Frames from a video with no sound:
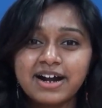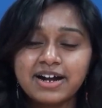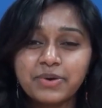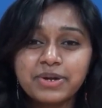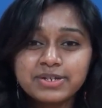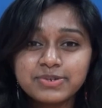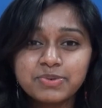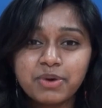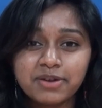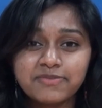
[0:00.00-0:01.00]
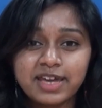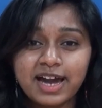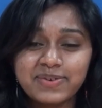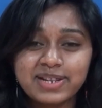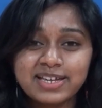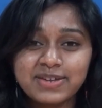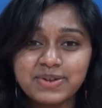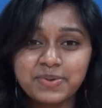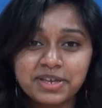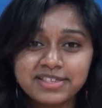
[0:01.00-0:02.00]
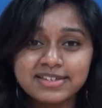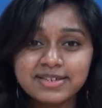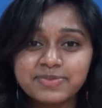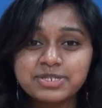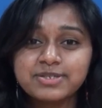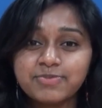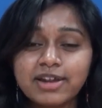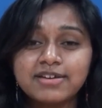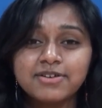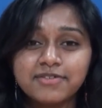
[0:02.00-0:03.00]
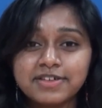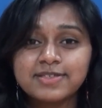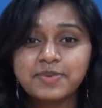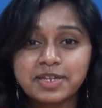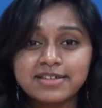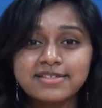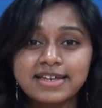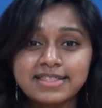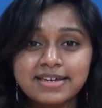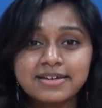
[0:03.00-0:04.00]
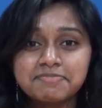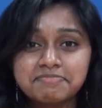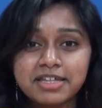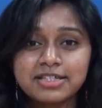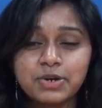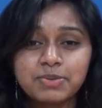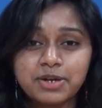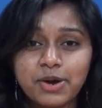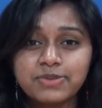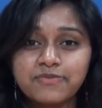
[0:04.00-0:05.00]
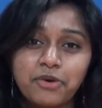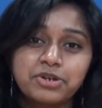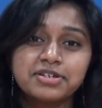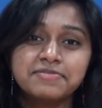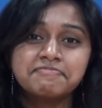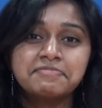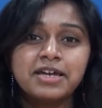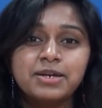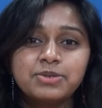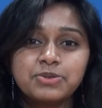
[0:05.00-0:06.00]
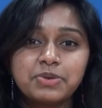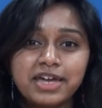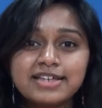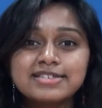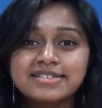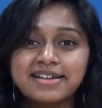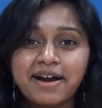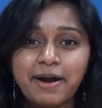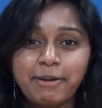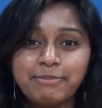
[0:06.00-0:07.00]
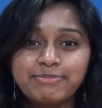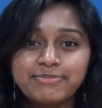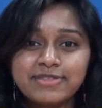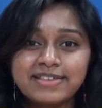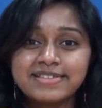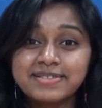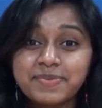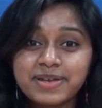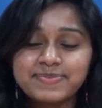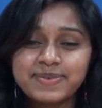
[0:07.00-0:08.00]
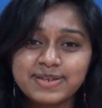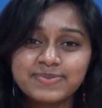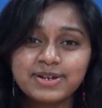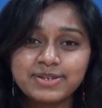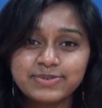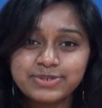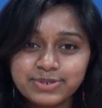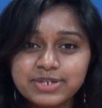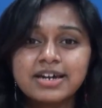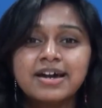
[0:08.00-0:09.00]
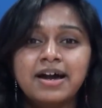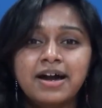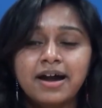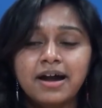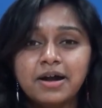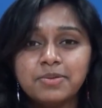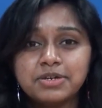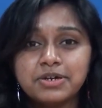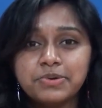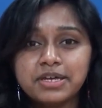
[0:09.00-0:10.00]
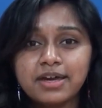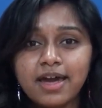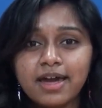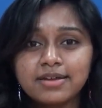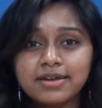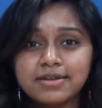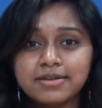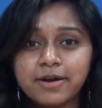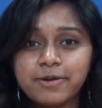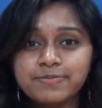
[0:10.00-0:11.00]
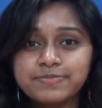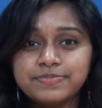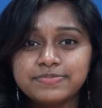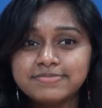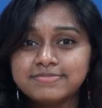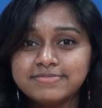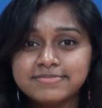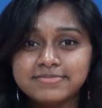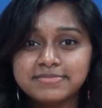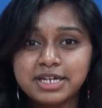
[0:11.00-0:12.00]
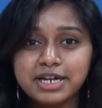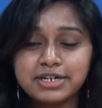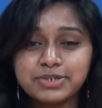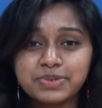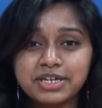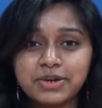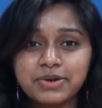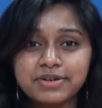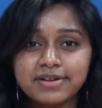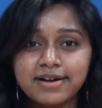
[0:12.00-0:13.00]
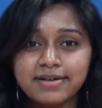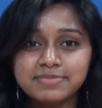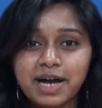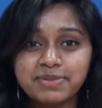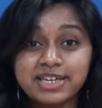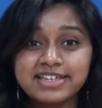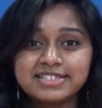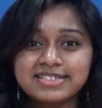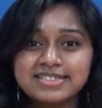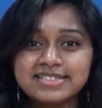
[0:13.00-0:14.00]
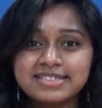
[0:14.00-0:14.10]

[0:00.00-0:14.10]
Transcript: going to one of the Ivy League universities, which is 1 year of experience, I think that's all because of Audrey. So yes, this is the best place where you should be going ahead and doing your application.